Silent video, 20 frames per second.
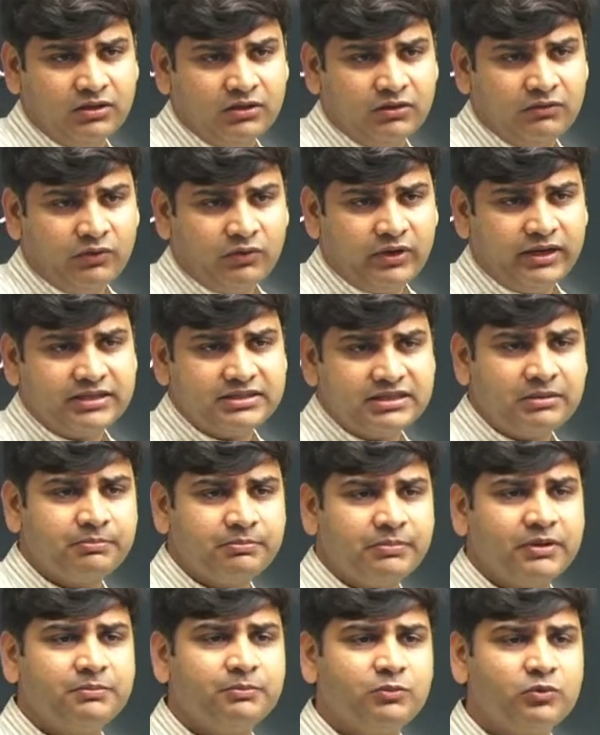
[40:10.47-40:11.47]
For
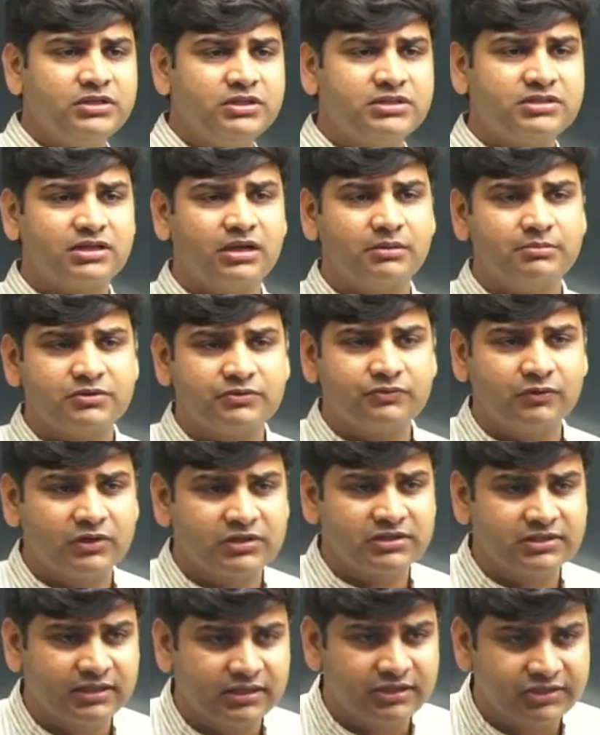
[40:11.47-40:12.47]
example, police comes for
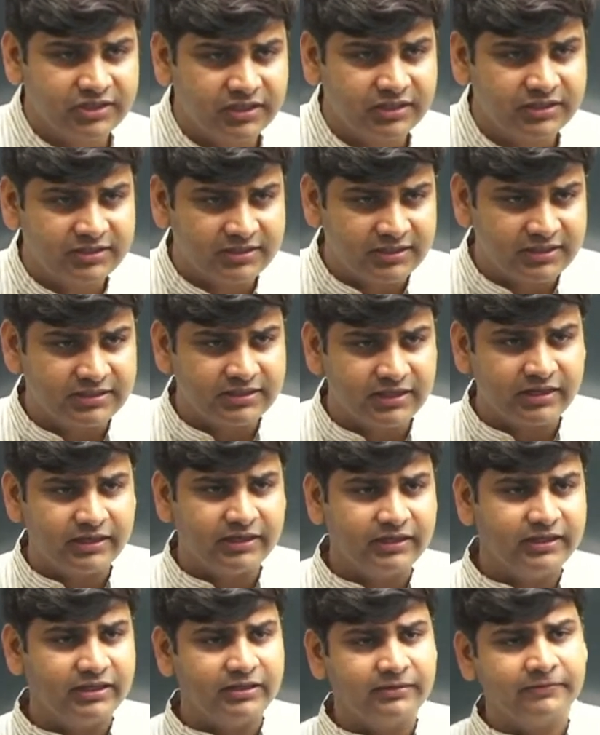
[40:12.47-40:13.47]
search and seizure and
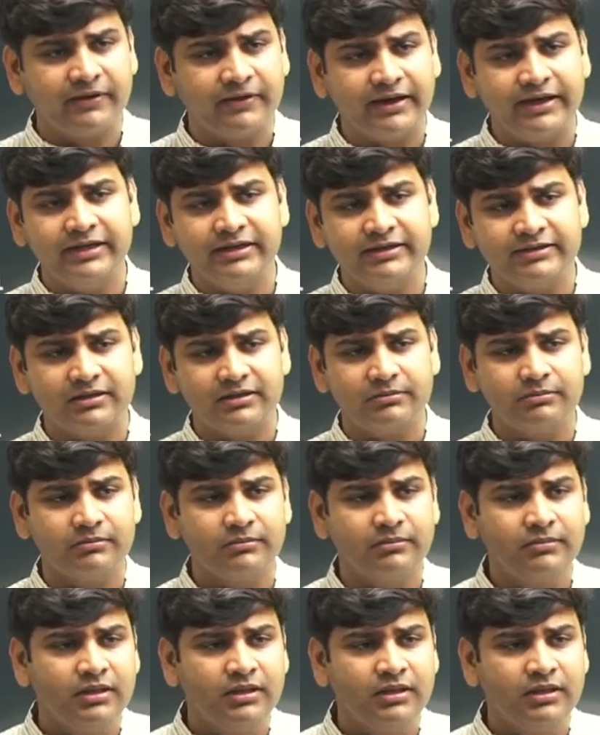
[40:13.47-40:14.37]
they find some